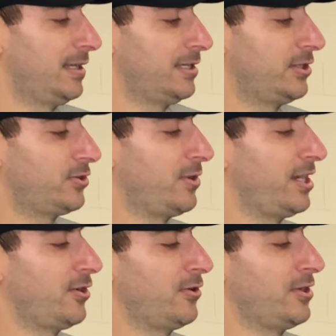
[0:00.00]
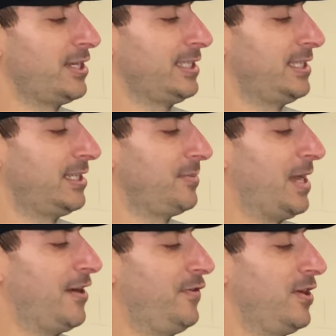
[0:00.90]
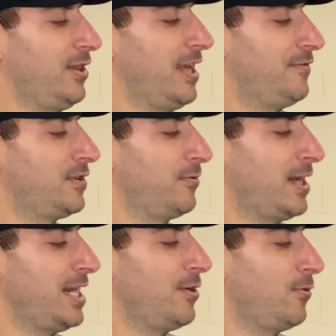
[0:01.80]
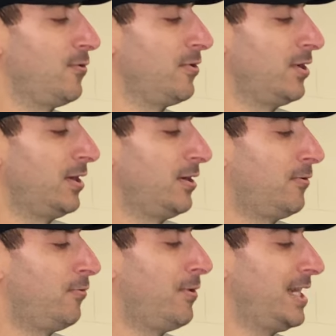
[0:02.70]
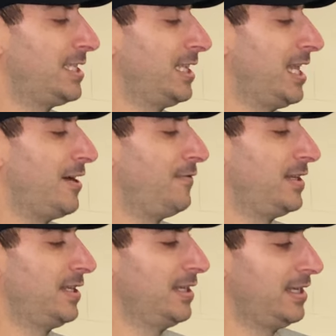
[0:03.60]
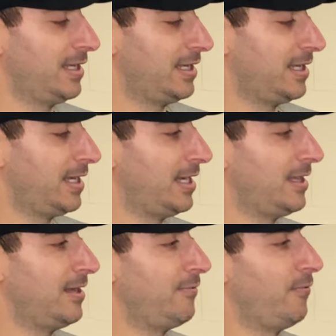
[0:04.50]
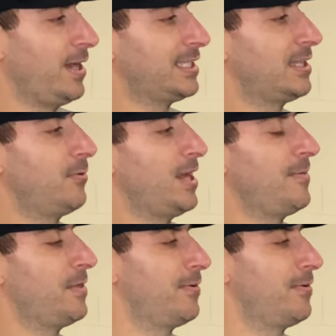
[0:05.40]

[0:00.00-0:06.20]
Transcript: Straight across, doesn't matter if you go left to right or right to left, and then rest of the way up the